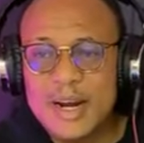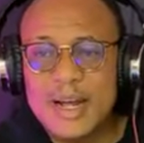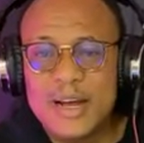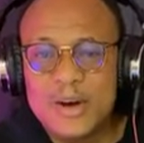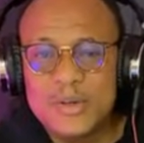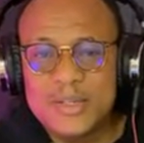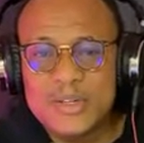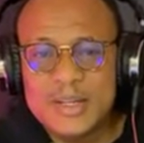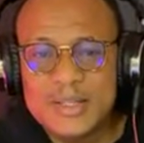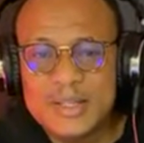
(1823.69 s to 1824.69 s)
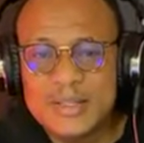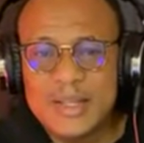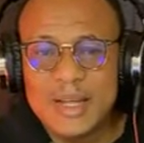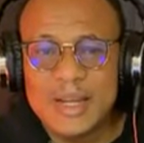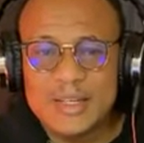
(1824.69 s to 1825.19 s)
There are
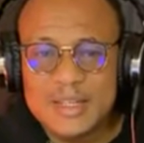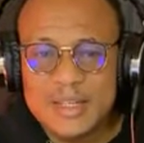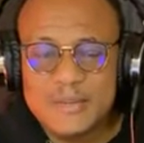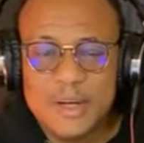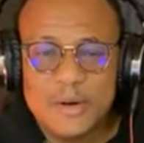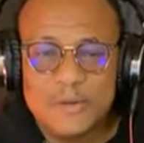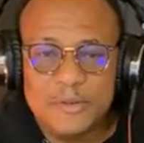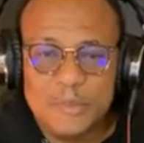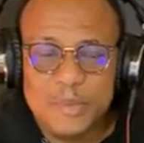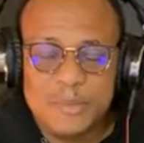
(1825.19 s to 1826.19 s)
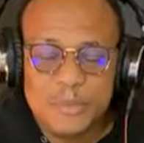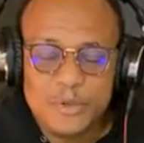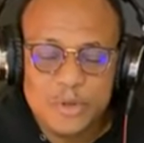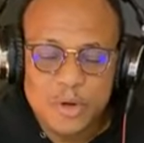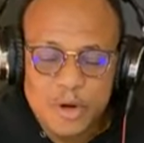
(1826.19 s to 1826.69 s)
utterances that are difficult for
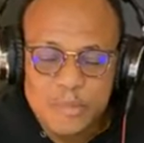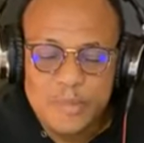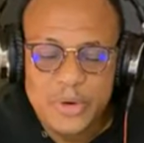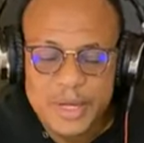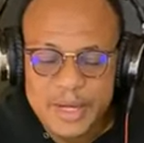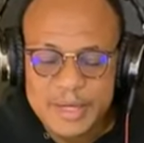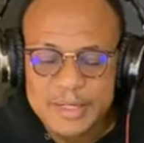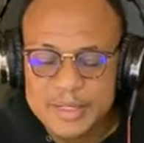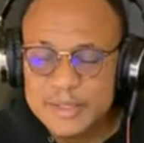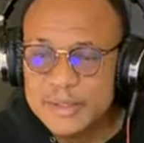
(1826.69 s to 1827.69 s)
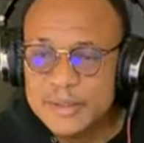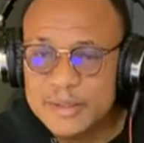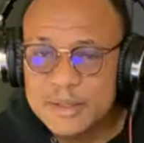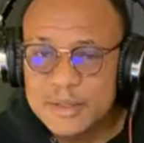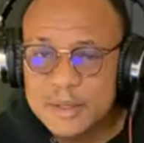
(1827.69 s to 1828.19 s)
people to comprehend
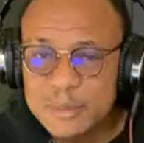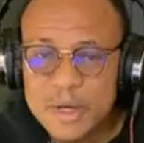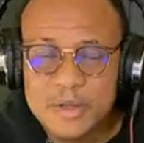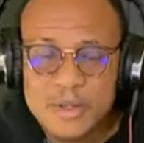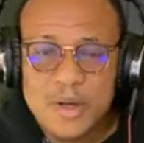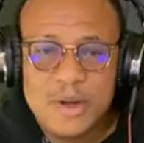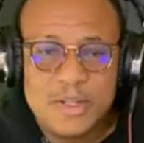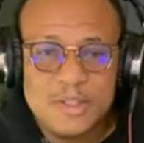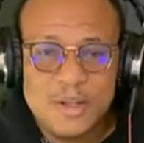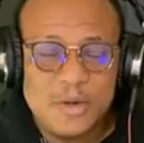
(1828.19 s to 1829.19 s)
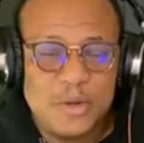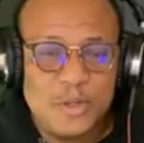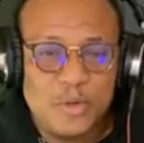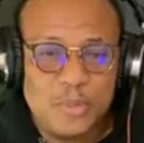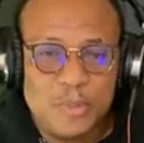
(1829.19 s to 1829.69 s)
because God is
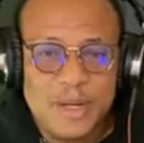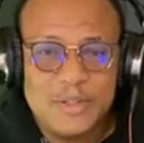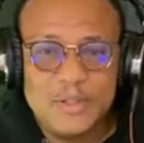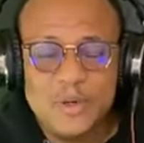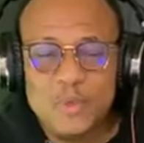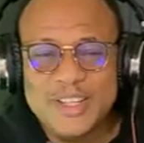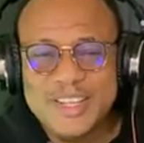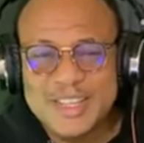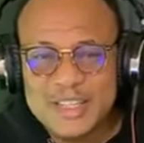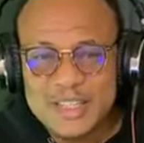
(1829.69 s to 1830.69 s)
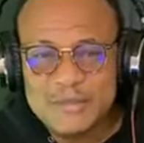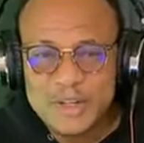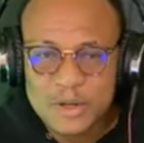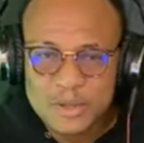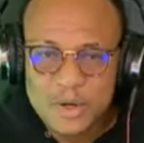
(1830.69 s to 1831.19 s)
not going to bless you with a
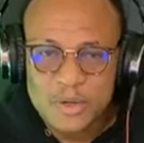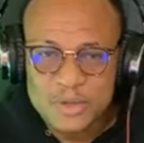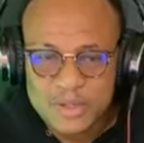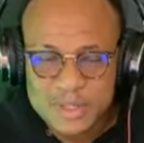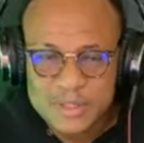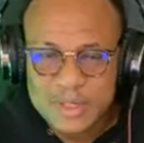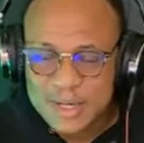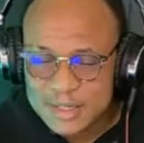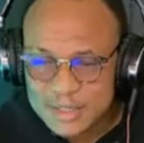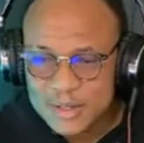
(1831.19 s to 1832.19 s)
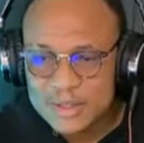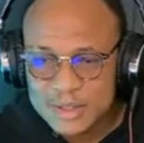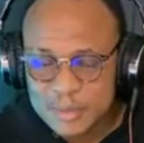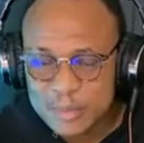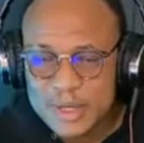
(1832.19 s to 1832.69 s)
difficult utterance. That is
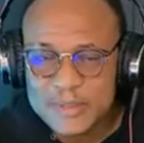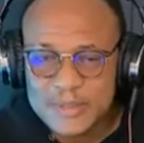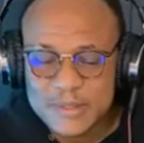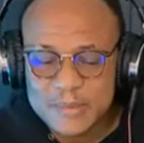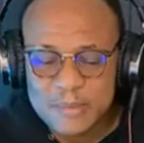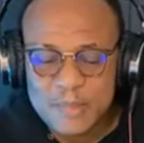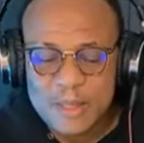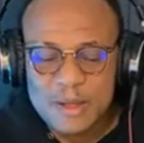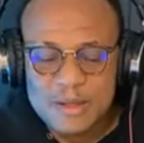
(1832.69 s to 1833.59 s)
not the blessing.